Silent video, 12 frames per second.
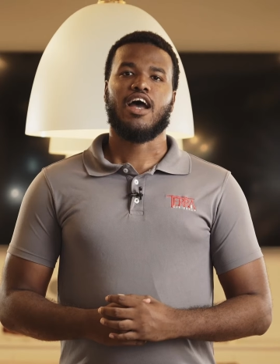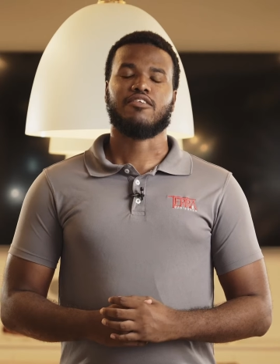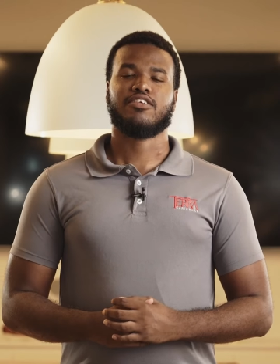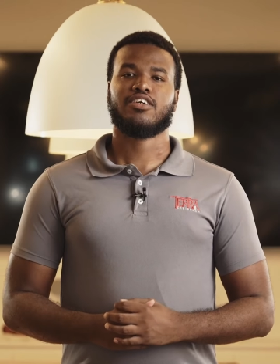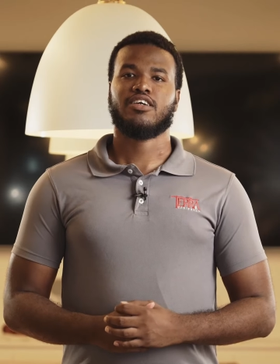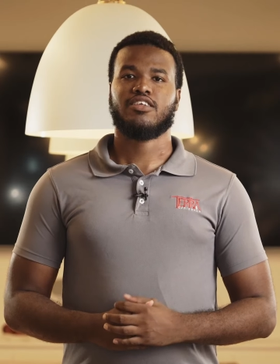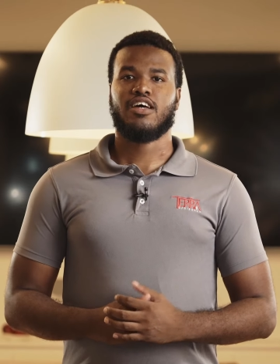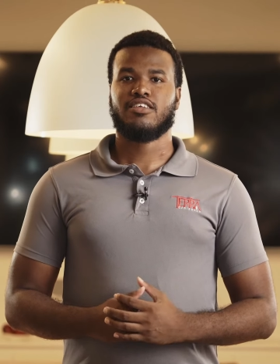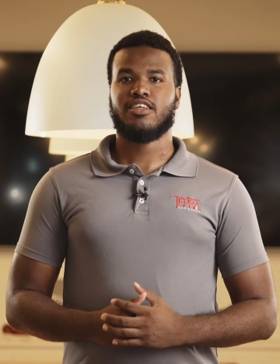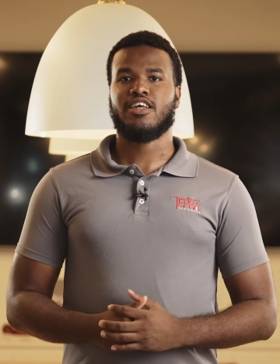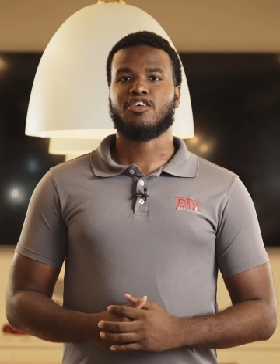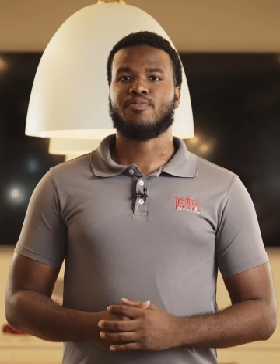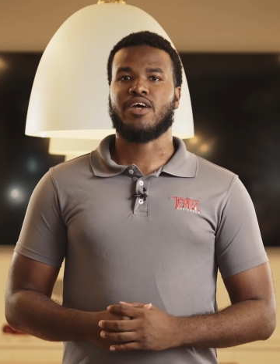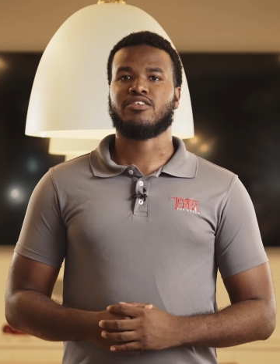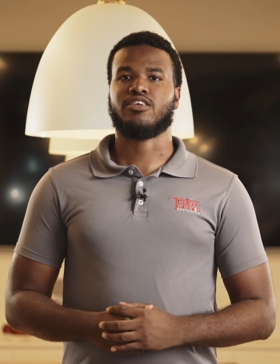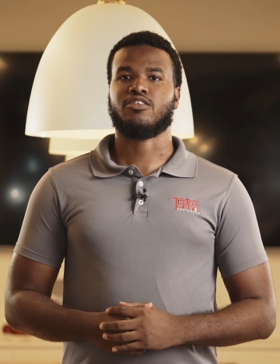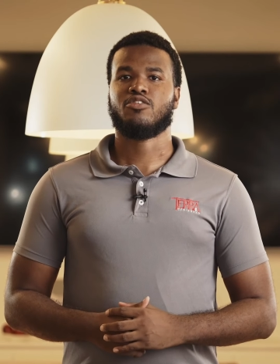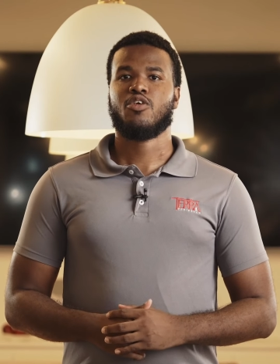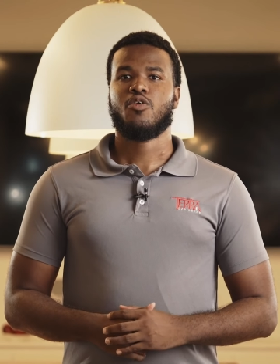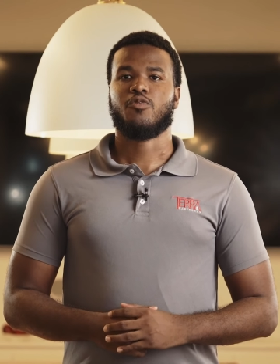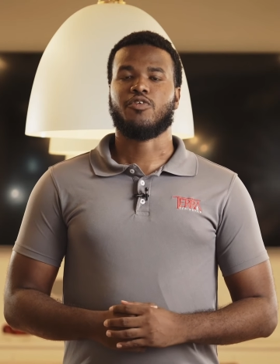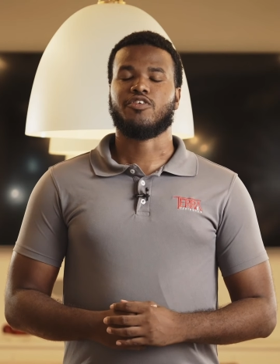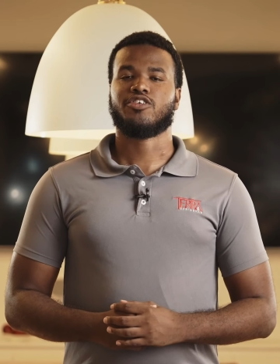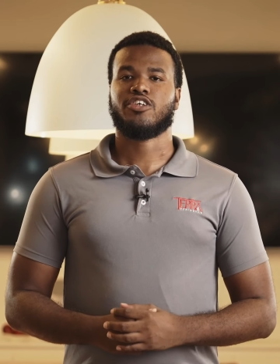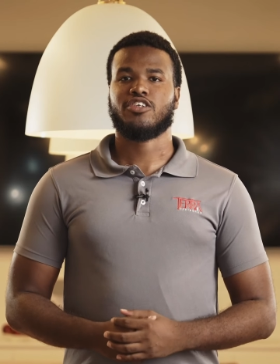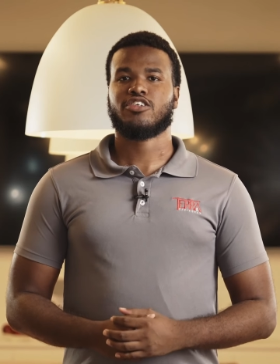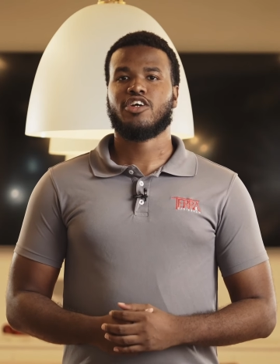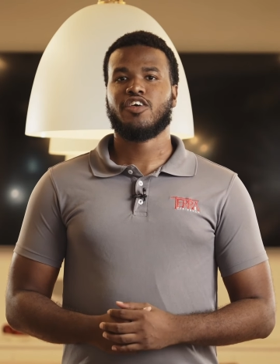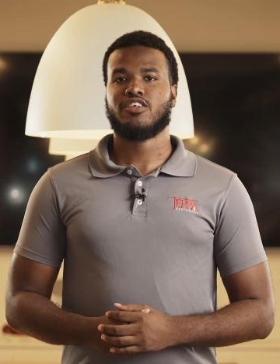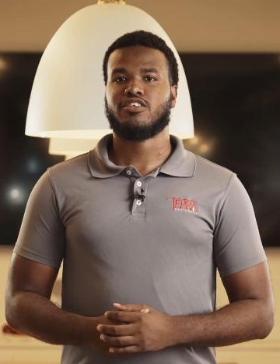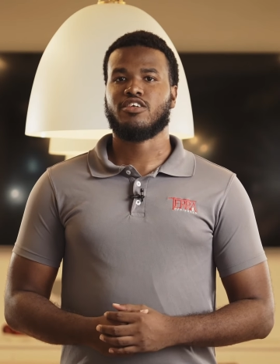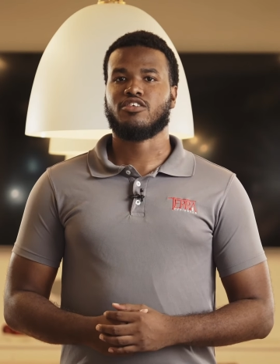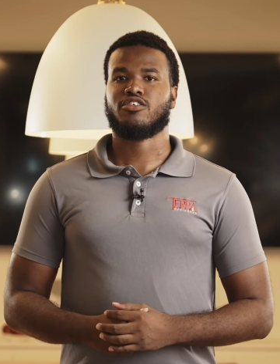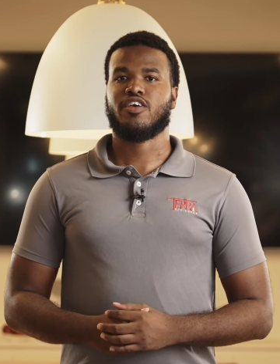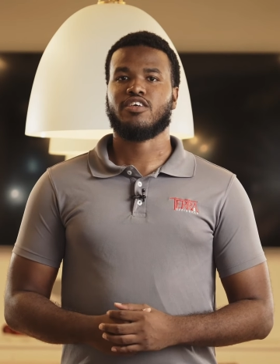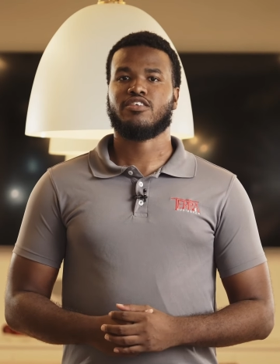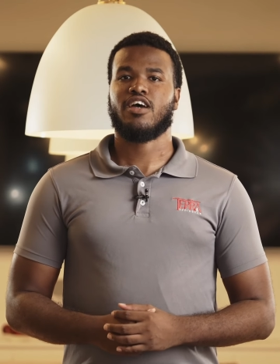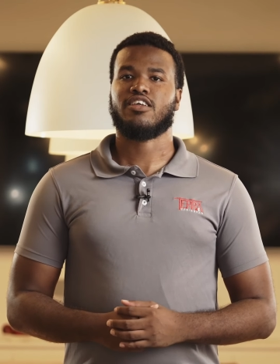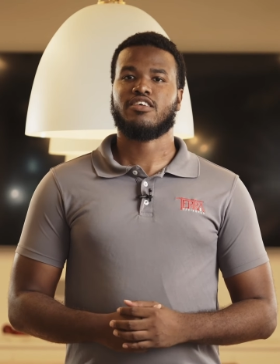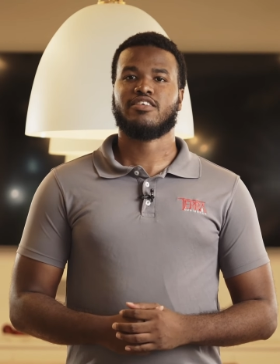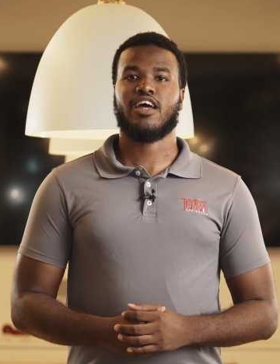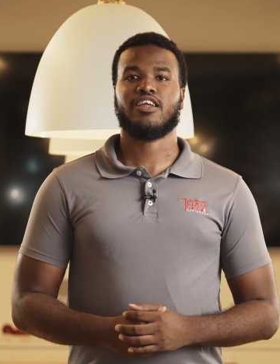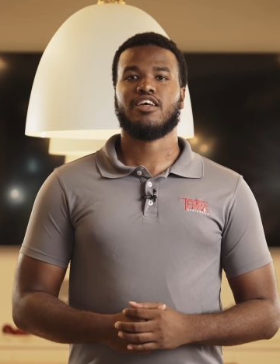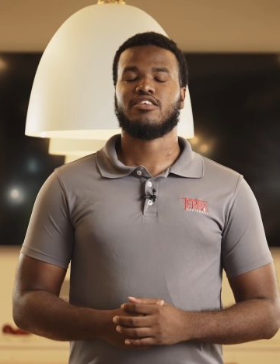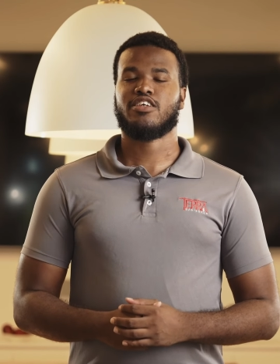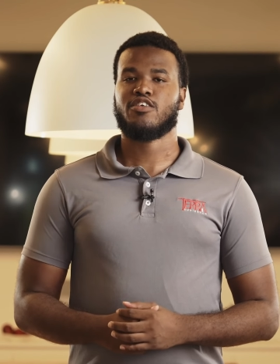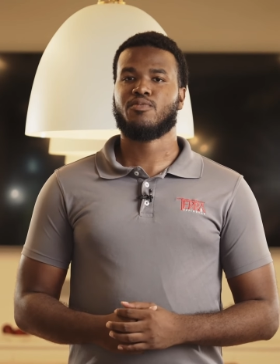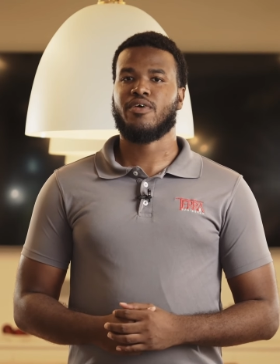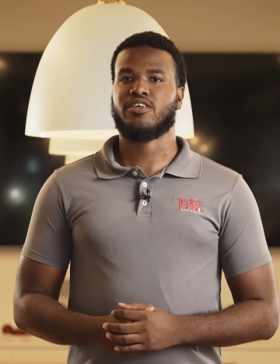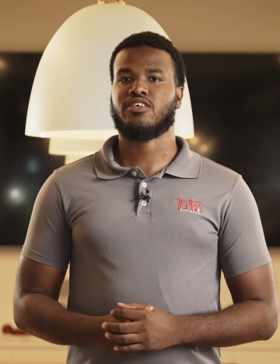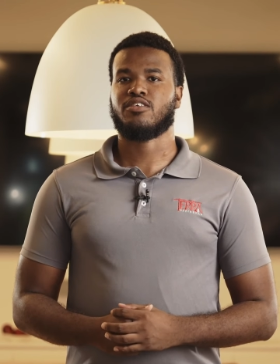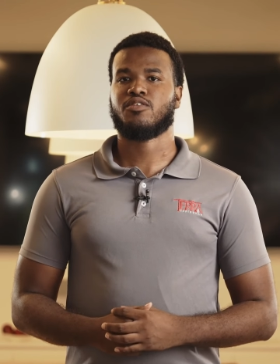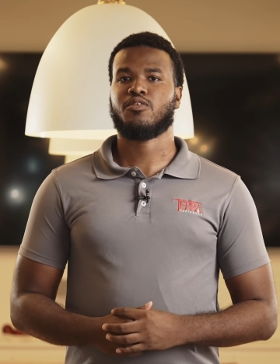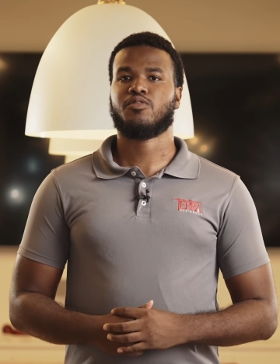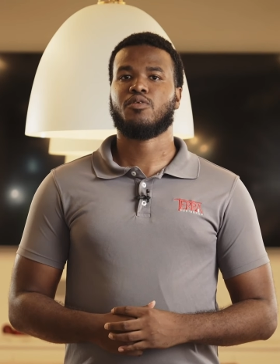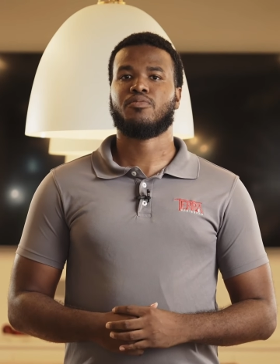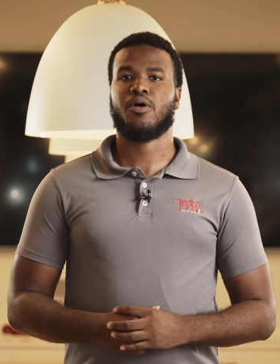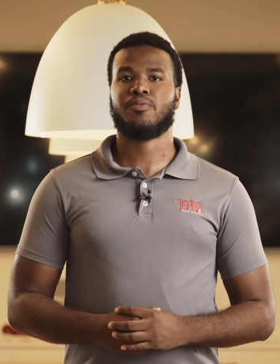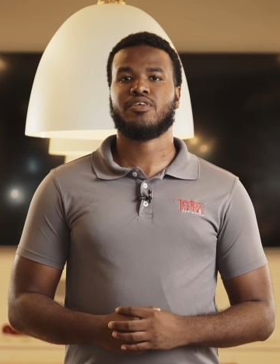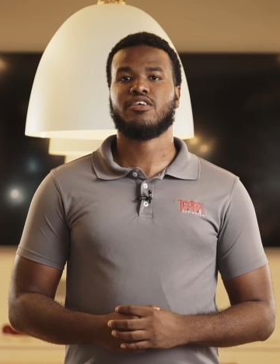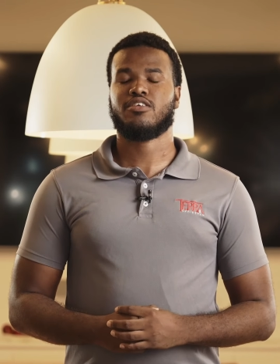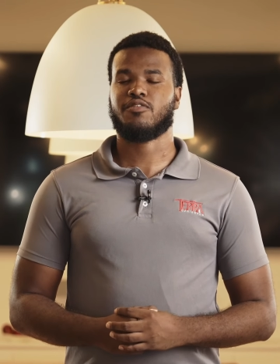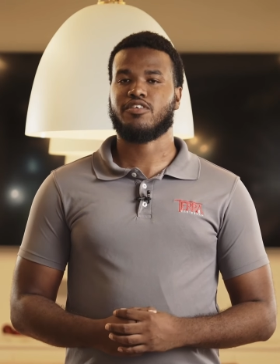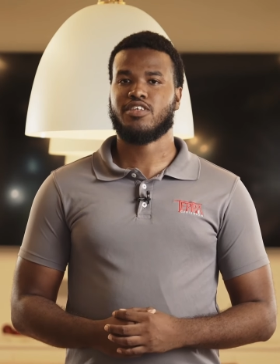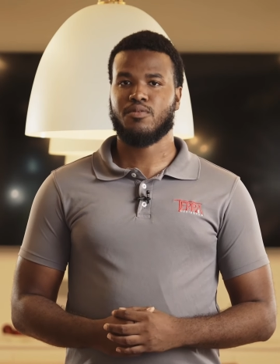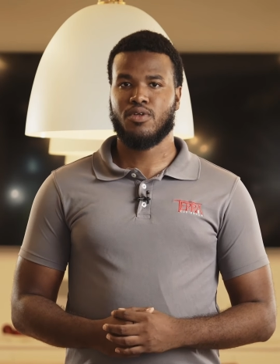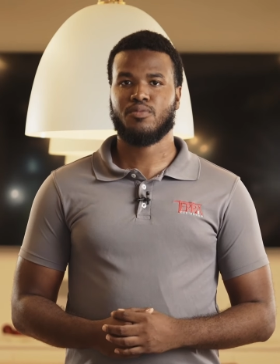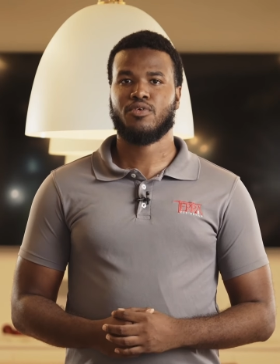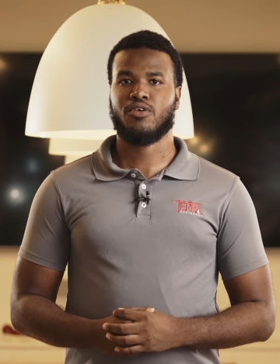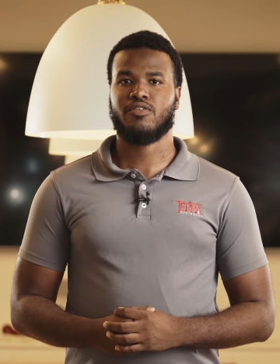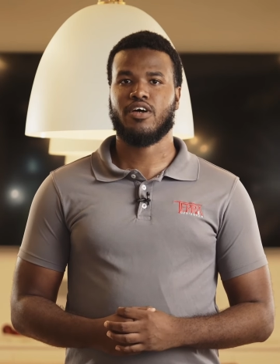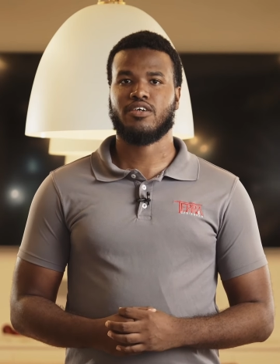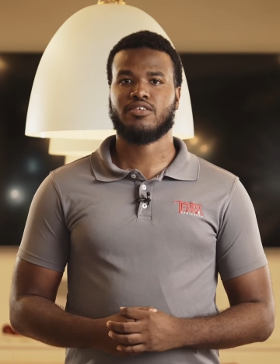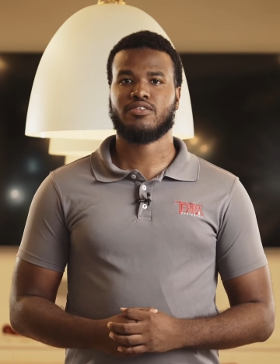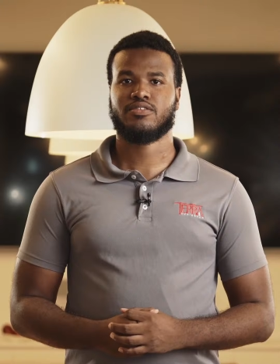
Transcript: After conducting the inspection, we research current sales trends to understand the achieved prices for properties of a similar profile.